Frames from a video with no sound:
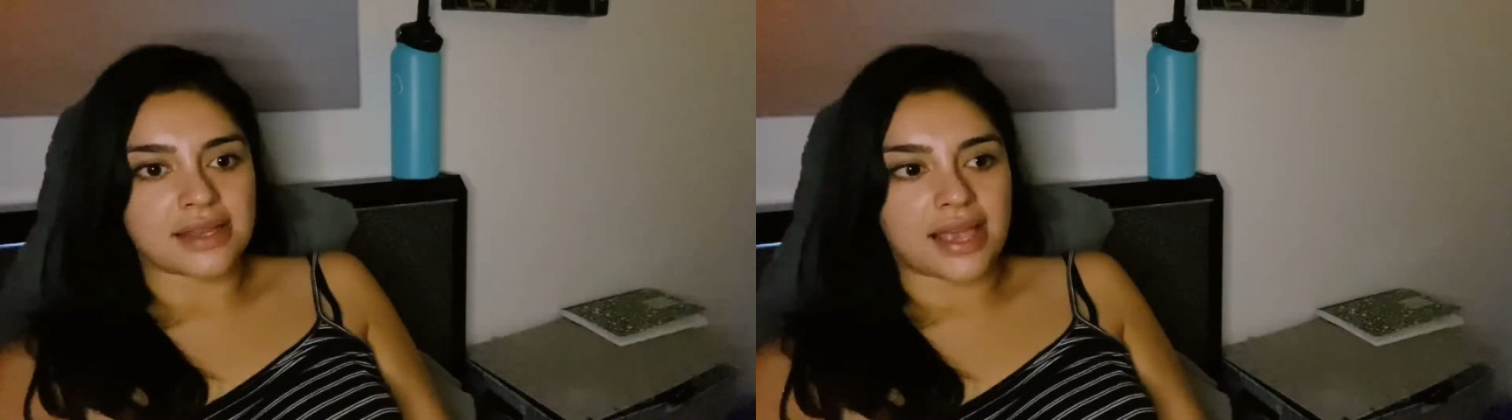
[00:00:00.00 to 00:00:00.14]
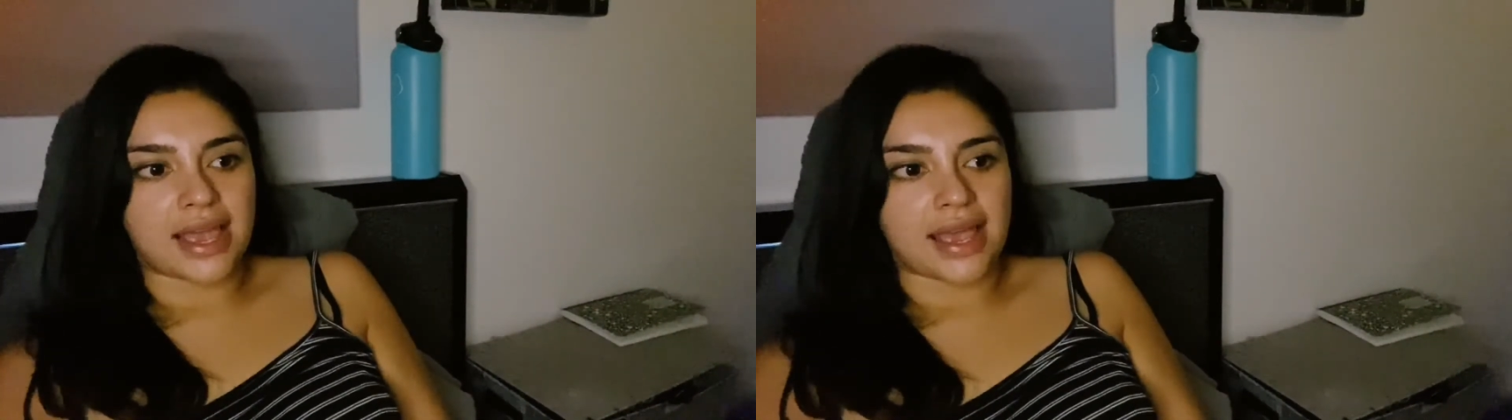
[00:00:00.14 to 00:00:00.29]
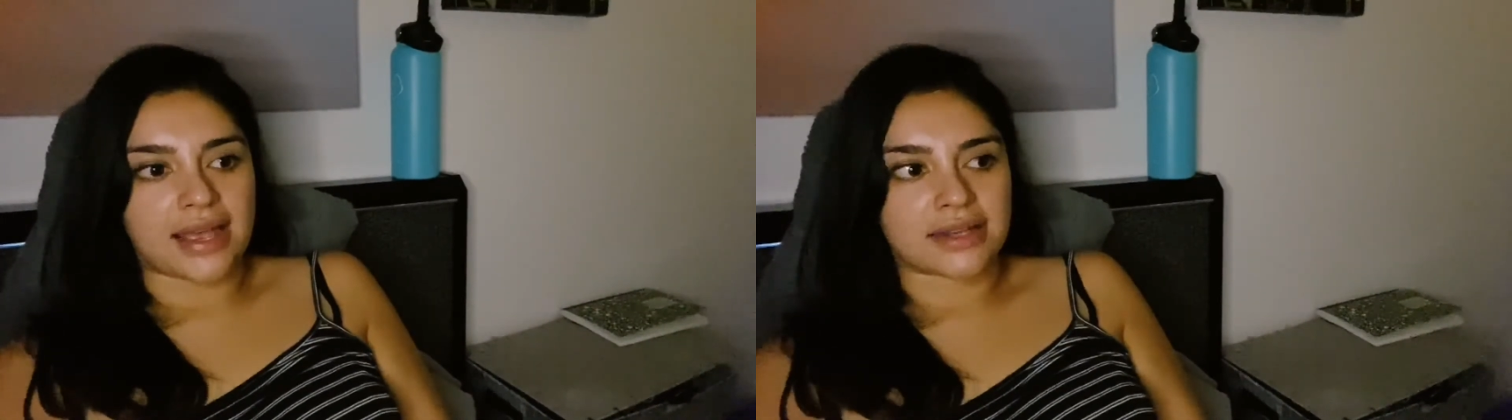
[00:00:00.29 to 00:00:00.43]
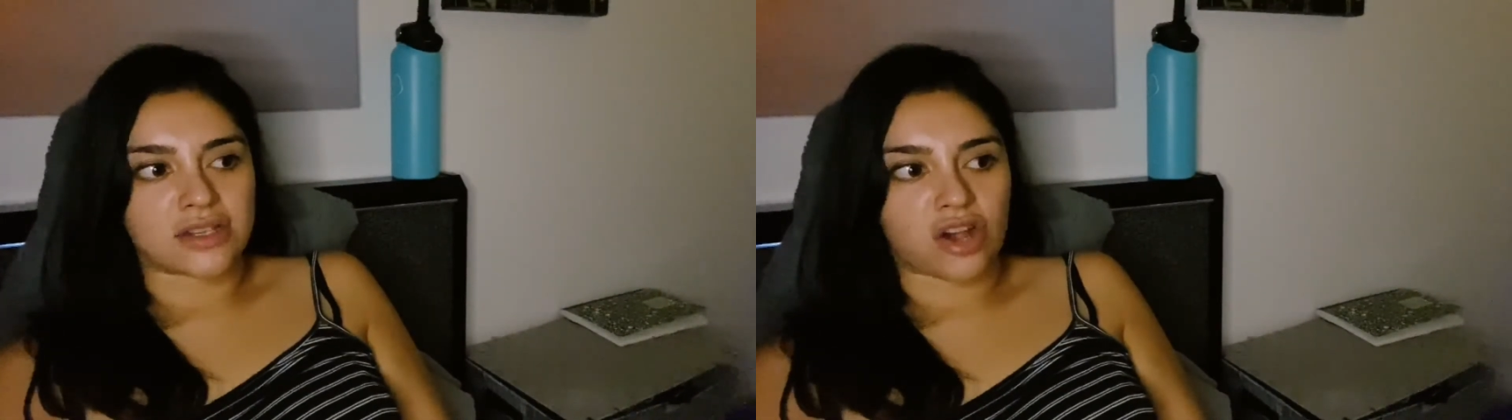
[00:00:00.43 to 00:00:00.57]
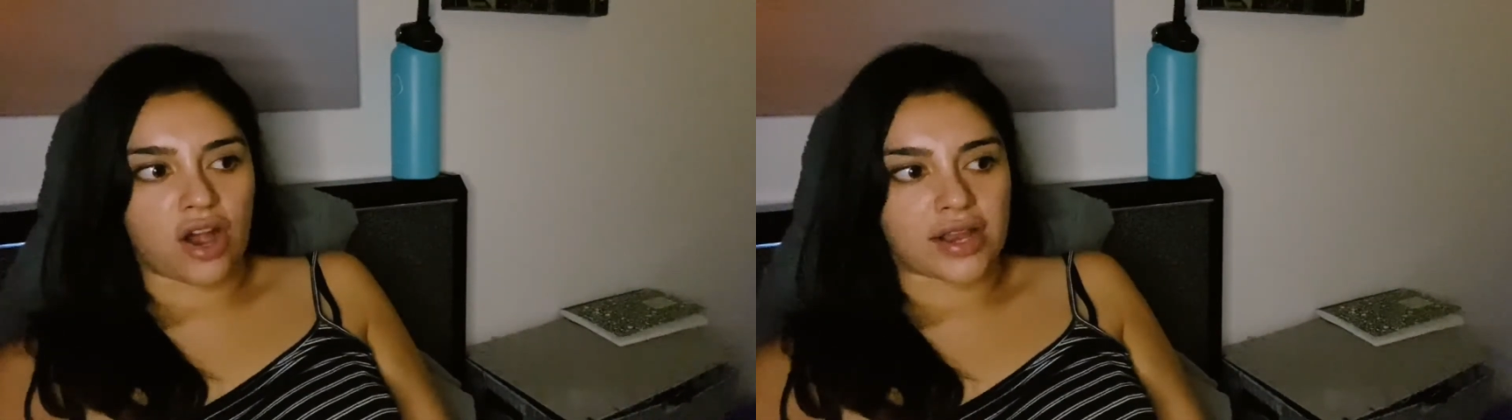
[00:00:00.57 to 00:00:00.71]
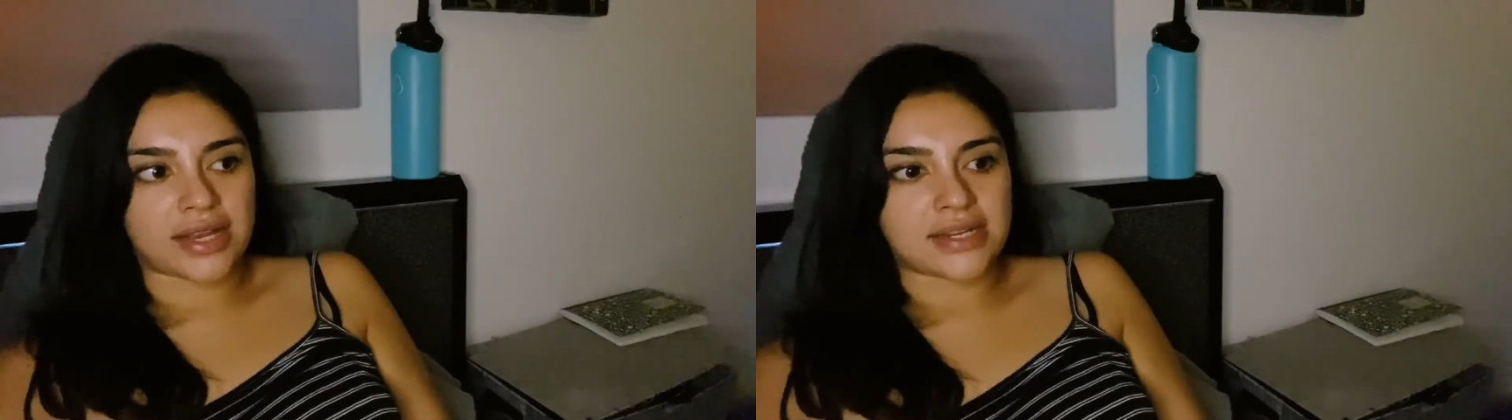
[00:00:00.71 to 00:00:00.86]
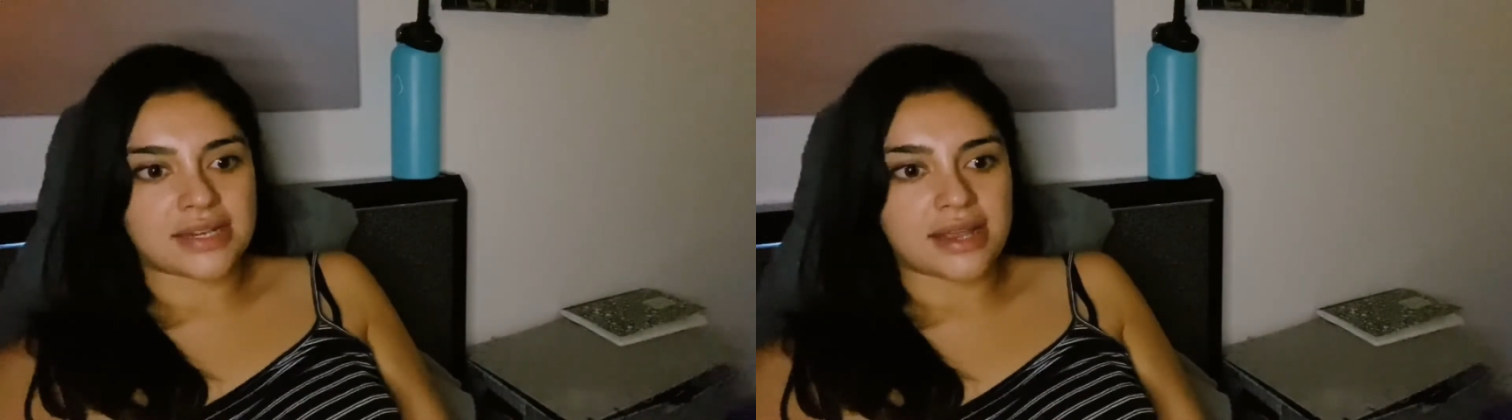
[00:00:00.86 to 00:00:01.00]
and
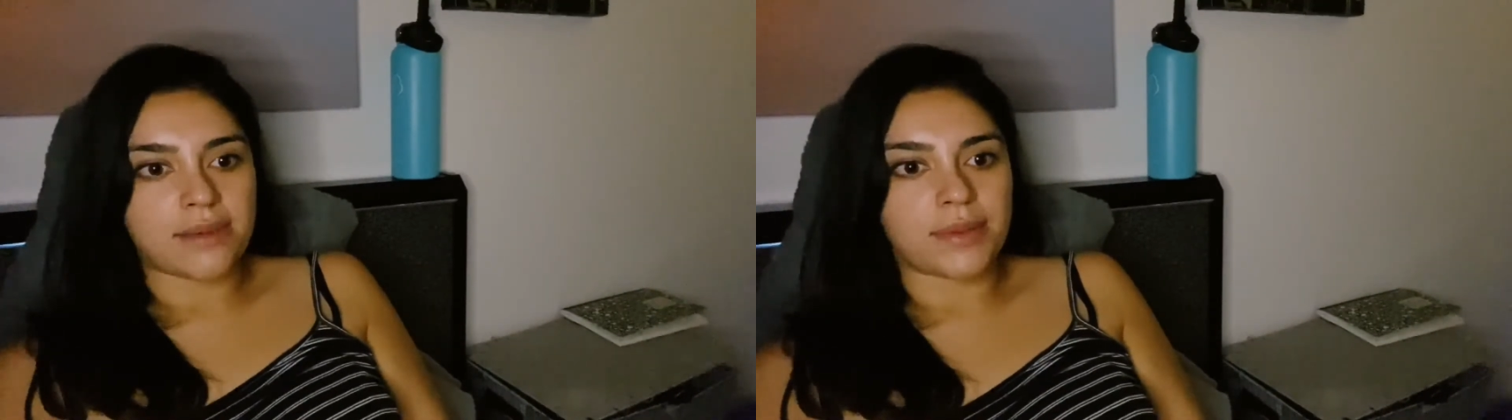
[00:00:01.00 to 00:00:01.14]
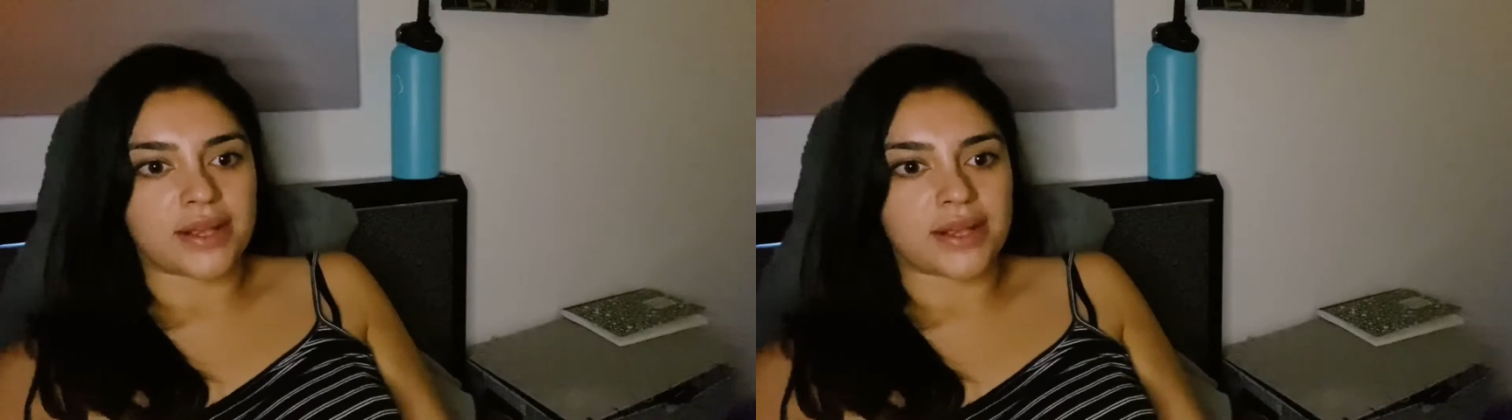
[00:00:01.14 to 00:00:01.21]
talking to him,